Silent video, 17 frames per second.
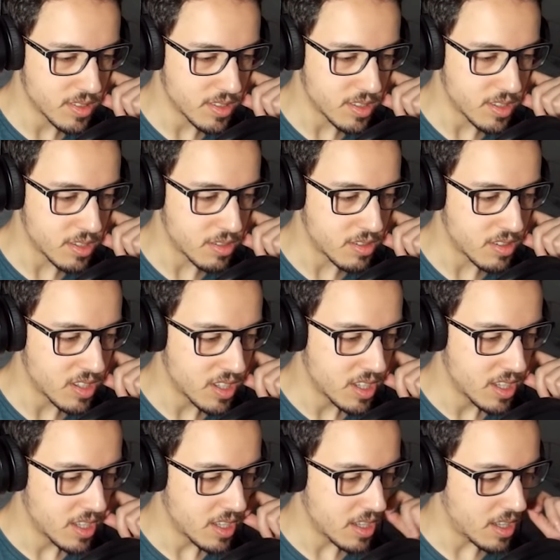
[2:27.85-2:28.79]
No.
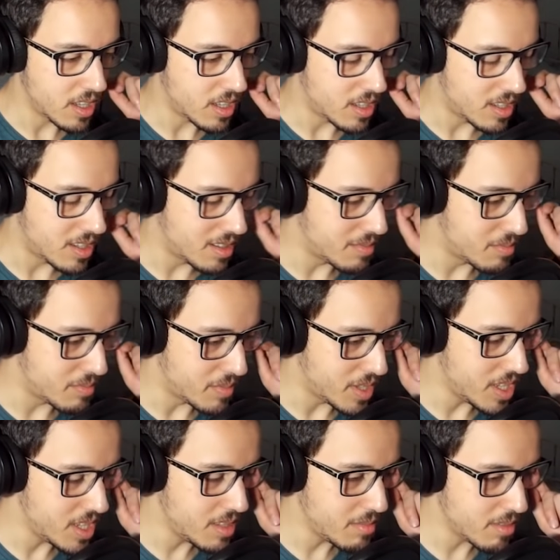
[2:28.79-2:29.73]
Uh,
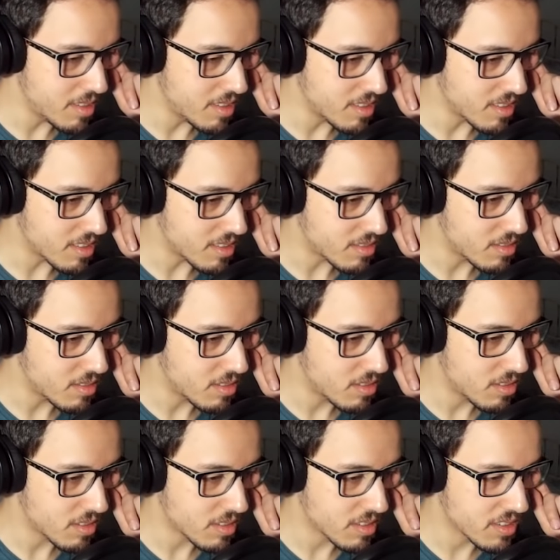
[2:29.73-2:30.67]
maybe it
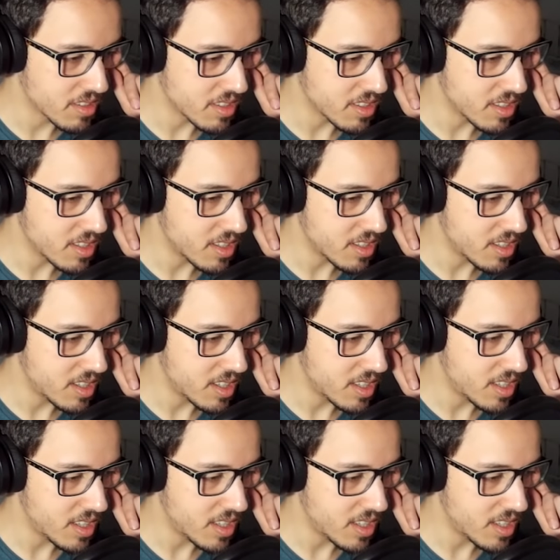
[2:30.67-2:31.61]
unlocks uh,
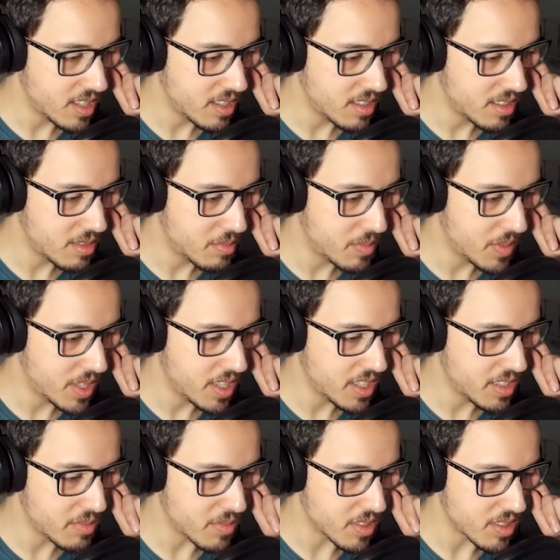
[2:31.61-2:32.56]
the
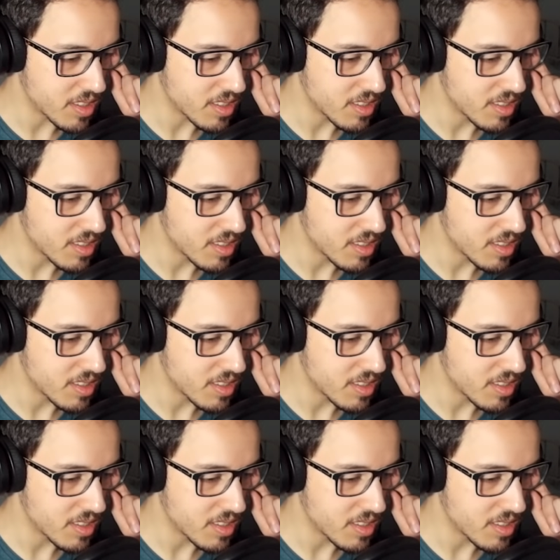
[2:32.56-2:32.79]
basement.